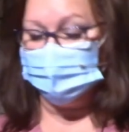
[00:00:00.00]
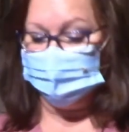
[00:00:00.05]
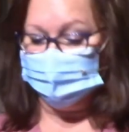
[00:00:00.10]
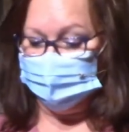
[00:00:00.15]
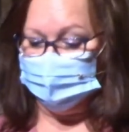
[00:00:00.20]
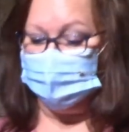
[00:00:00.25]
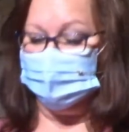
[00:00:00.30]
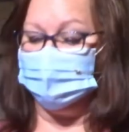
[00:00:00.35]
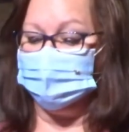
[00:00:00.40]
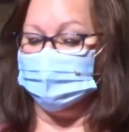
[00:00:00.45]

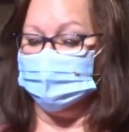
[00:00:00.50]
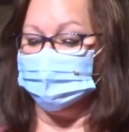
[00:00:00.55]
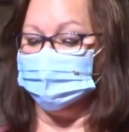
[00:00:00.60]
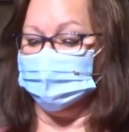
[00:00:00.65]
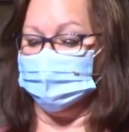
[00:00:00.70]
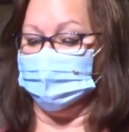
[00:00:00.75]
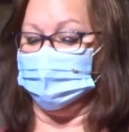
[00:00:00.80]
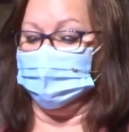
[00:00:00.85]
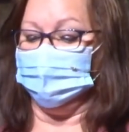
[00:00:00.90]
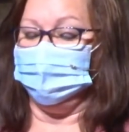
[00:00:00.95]

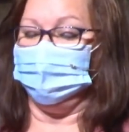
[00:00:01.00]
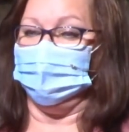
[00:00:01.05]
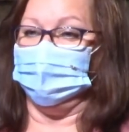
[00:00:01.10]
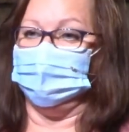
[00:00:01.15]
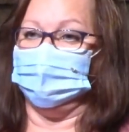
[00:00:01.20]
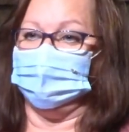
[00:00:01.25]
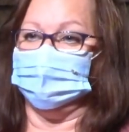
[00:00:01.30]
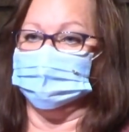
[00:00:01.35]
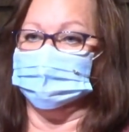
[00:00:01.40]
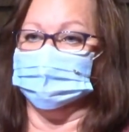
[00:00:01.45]
providing for our
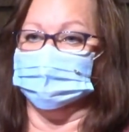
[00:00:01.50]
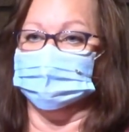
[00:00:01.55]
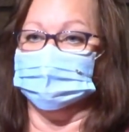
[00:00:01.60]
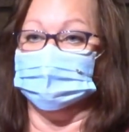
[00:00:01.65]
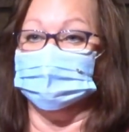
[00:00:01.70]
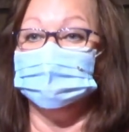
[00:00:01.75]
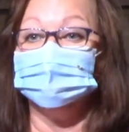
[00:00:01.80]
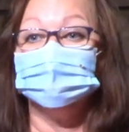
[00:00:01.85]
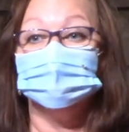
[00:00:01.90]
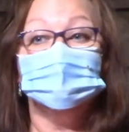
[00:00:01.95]

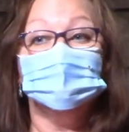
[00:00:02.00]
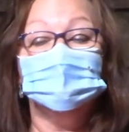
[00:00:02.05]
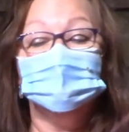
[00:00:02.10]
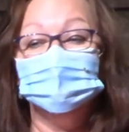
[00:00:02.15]
financial needs,